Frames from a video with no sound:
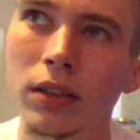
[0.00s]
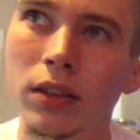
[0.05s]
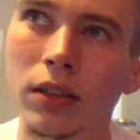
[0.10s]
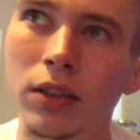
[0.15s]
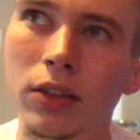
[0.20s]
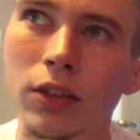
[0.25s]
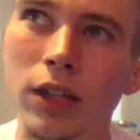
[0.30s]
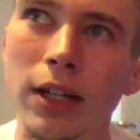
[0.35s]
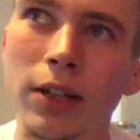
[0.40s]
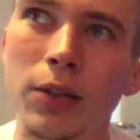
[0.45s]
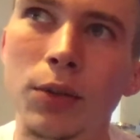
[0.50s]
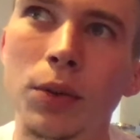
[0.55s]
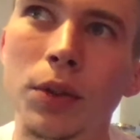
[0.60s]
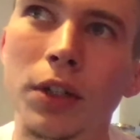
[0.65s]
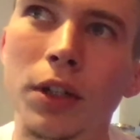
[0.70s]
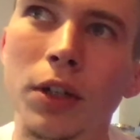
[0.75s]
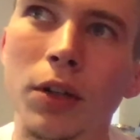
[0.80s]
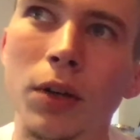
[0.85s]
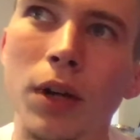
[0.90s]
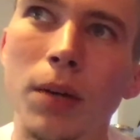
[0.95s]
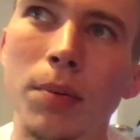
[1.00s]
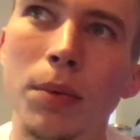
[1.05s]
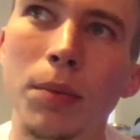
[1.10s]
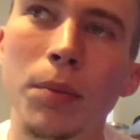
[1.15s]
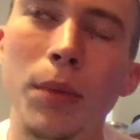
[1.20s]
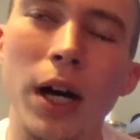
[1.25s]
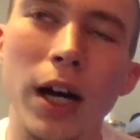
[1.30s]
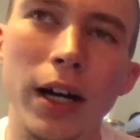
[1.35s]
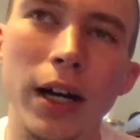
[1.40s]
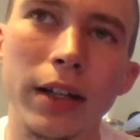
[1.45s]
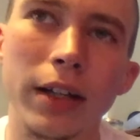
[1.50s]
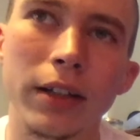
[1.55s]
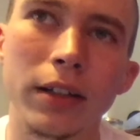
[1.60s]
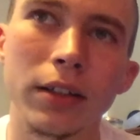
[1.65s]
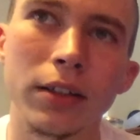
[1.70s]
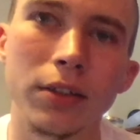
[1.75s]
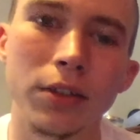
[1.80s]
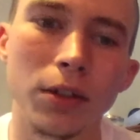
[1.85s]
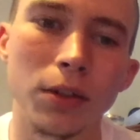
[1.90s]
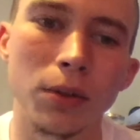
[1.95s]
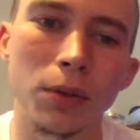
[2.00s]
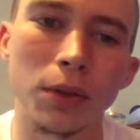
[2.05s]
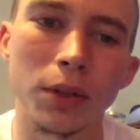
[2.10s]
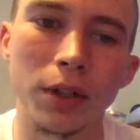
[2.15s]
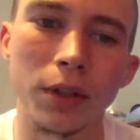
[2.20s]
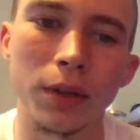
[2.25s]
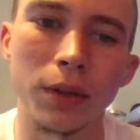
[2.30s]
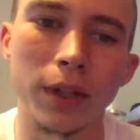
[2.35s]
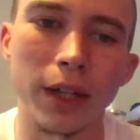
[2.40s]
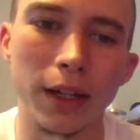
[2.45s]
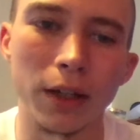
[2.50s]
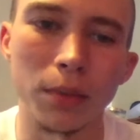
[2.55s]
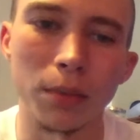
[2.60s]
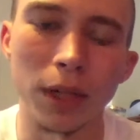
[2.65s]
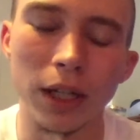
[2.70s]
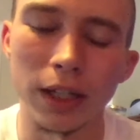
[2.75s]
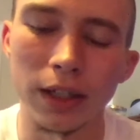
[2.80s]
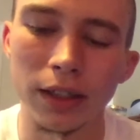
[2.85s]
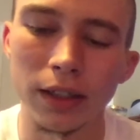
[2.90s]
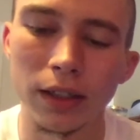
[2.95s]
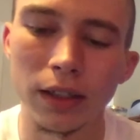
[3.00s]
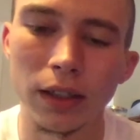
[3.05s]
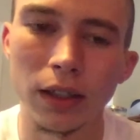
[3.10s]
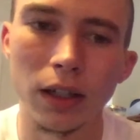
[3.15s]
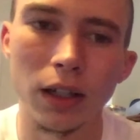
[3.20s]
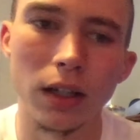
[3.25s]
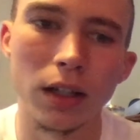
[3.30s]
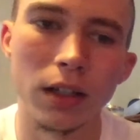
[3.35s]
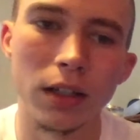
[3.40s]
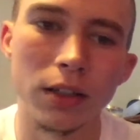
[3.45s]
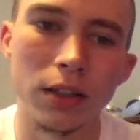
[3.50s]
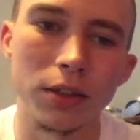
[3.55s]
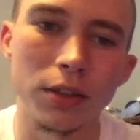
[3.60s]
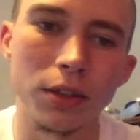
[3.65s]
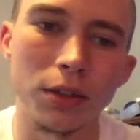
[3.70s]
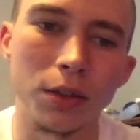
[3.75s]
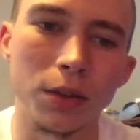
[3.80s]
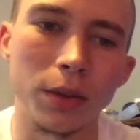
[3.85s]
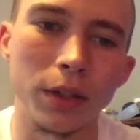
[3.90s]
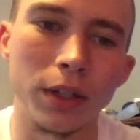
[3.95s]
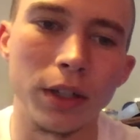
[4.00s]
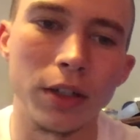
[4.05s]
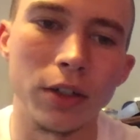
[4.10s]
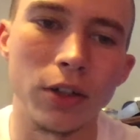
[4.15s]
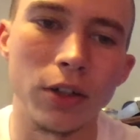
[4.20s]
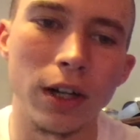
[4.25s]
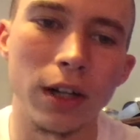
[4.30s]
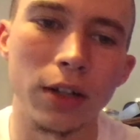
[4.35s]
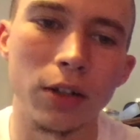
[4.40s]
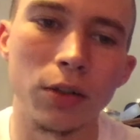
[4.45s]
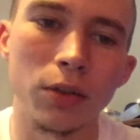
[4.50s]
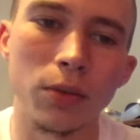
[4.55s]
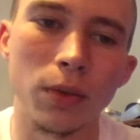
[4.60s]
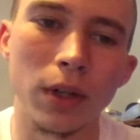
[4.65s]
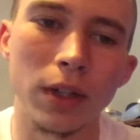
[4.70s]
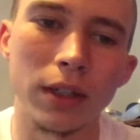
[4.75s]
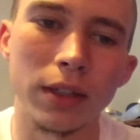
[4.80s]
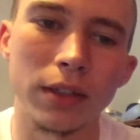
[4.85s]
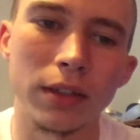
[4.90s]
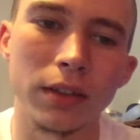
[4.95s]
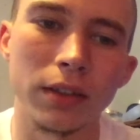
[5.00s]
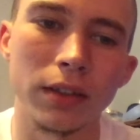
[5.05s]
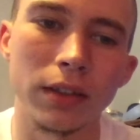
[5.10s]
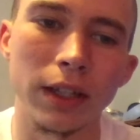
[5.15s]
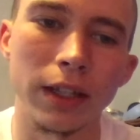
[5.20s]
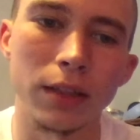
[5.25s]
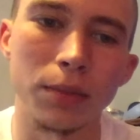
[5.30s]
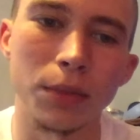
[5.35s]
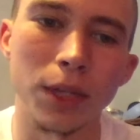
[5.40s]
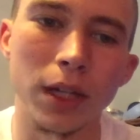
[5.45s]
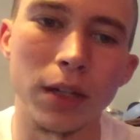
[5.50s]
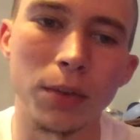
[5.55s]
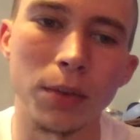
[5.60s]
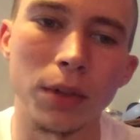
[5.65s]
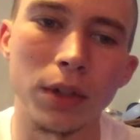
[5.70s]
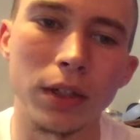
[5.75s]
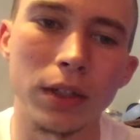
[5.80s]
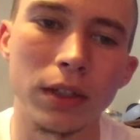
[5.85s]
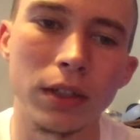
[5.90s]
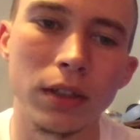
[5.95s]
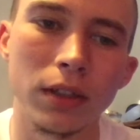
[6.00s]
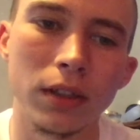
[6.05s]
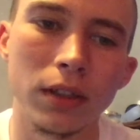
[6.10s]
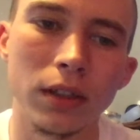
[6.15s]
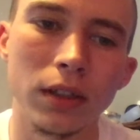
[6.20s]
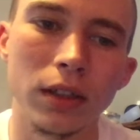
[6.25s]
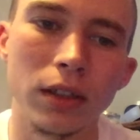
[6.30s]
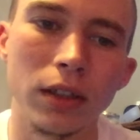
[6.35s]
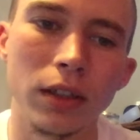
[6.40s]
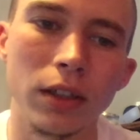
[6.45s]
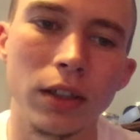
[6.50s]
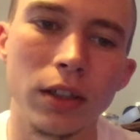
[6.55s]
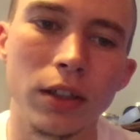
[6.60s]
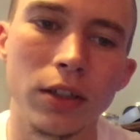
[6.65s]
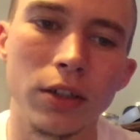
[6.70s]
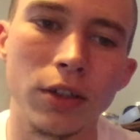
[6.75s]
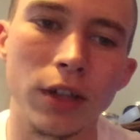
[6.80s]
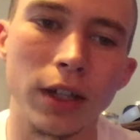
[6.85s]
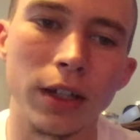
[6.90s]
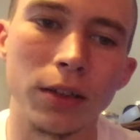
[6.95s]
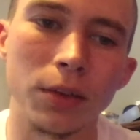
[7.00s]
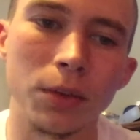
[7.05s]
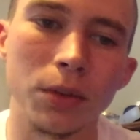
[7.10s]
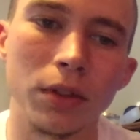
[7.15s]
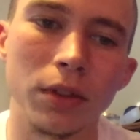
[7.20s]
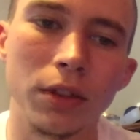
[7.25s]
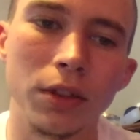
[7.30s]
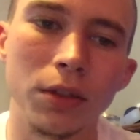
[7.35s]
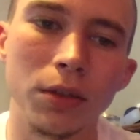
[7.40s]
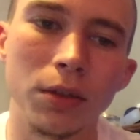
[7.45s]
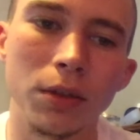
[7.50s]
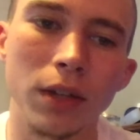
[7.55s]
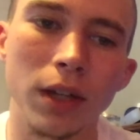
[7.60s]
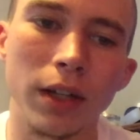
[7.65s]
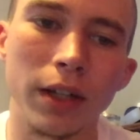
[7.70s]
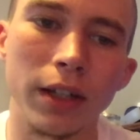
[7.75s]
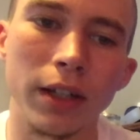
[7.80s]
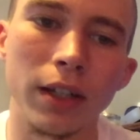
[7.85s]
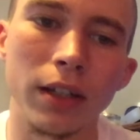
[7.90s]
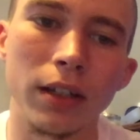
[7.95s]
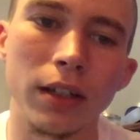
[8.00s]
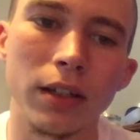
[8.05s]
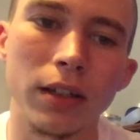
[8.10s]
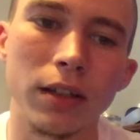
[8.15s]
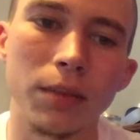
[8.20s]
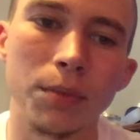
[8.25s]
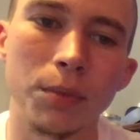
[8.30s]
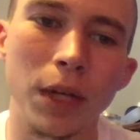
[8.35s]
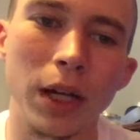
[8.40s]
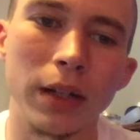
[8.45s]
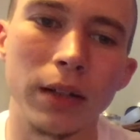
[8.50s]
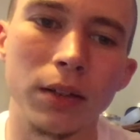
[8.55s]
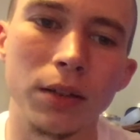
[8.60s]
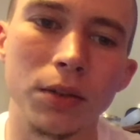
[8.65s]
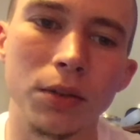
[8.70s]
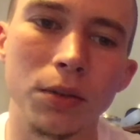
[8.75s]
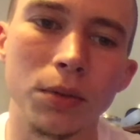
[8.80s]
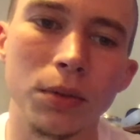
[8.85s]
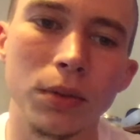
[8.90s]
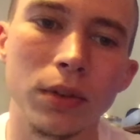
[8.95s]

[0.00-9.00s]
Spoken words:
triangle to go up a mod, circle to go down a mod. So you would hit triangle once, that's mod 1, triangle 2 again, mod 2,